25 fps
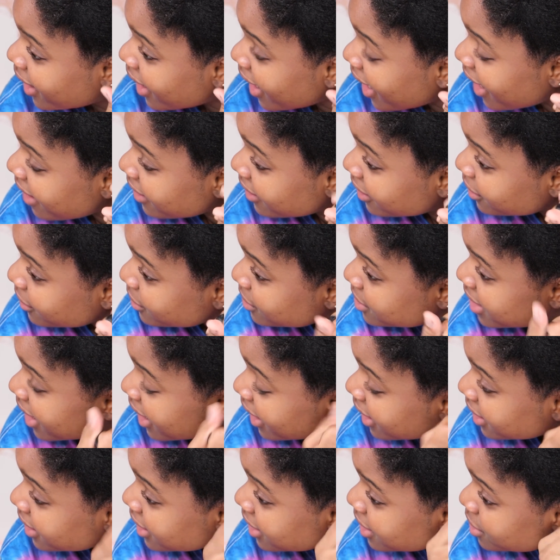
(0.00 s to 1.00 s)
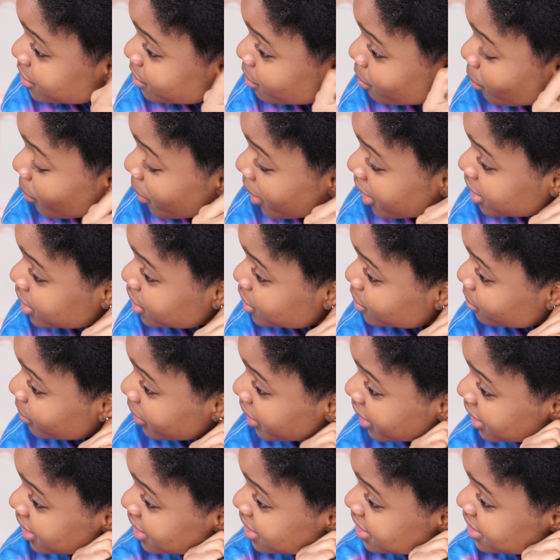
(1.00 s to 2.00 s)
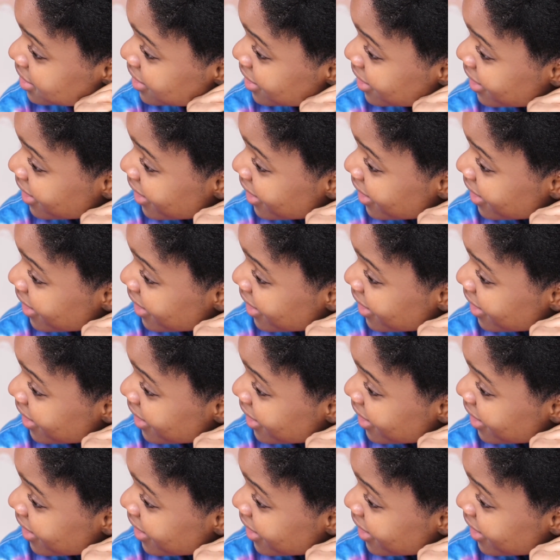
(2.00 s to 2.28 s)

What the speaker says: And then you take this one twist